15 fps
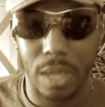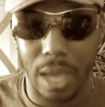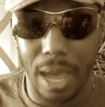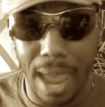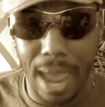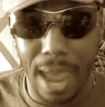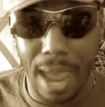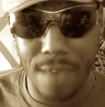
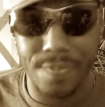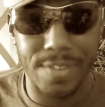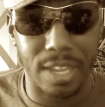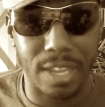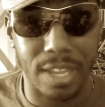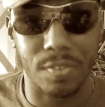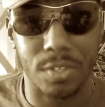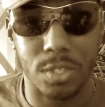I have to
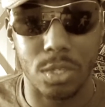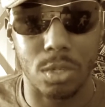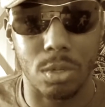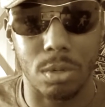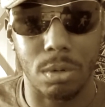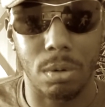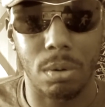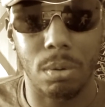give it
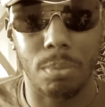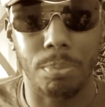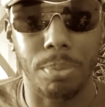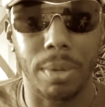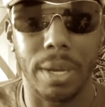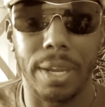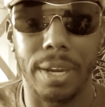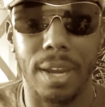2.
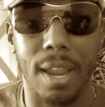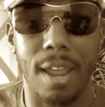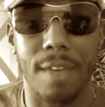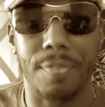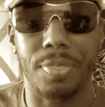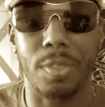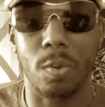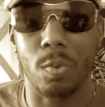But
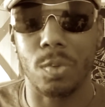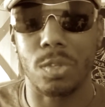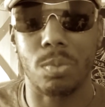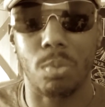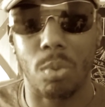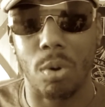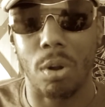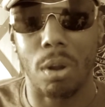if there was
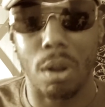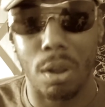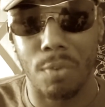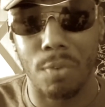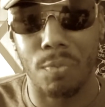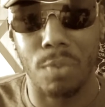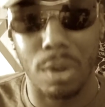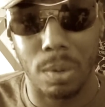more
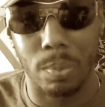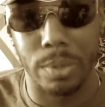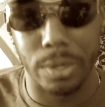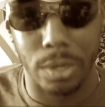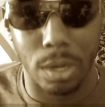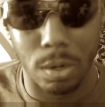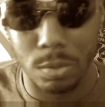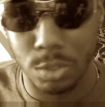of what we
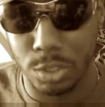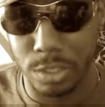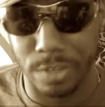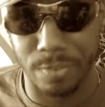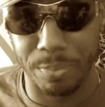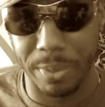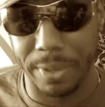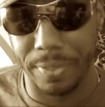know should
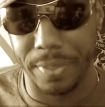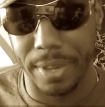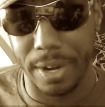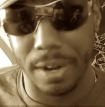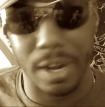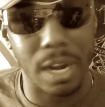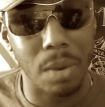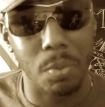have been
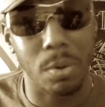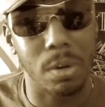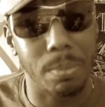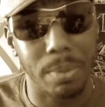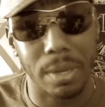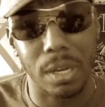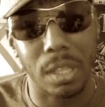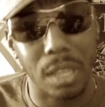there, it would have
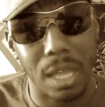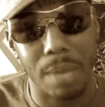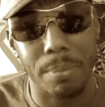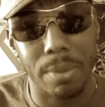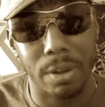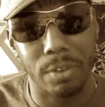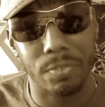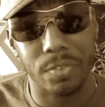been a lot
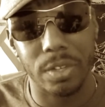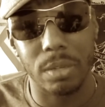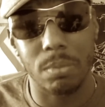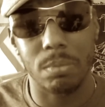better film.